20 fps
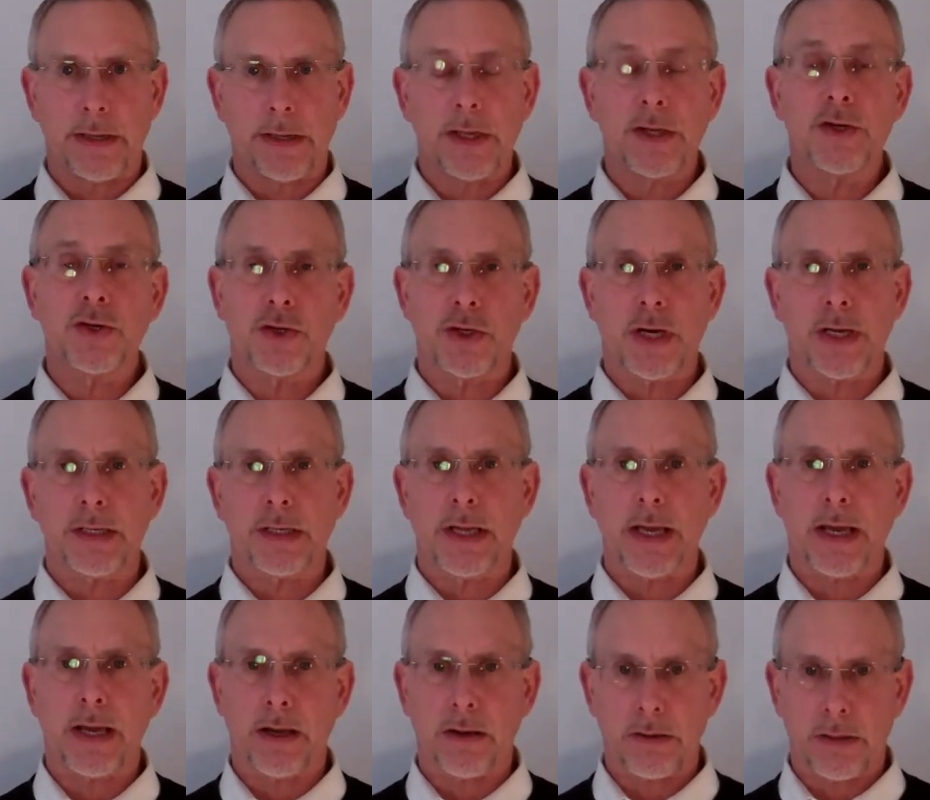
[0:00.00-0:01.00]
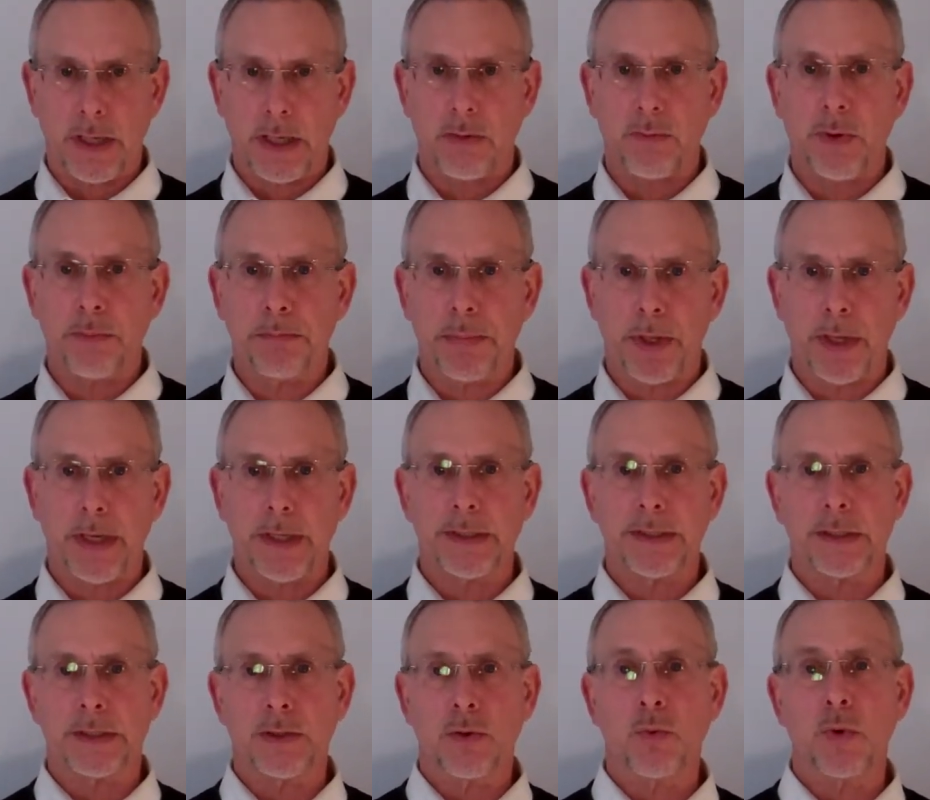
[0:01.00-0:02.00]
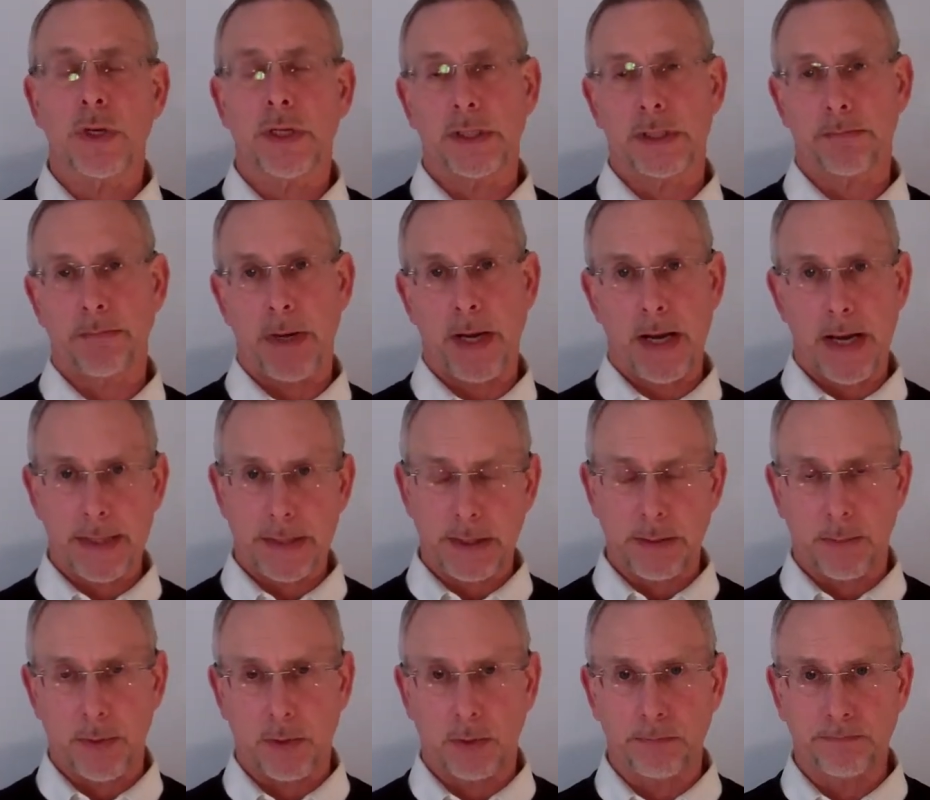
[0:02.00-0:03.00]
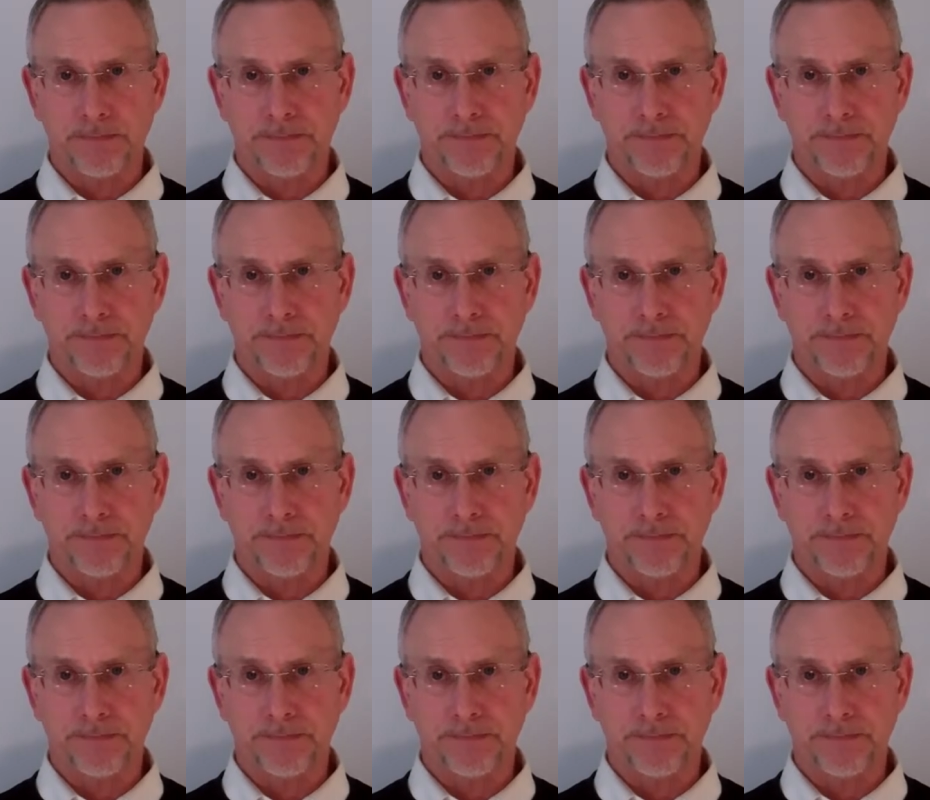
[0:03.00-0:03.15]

shut down and replaced as quick as possible.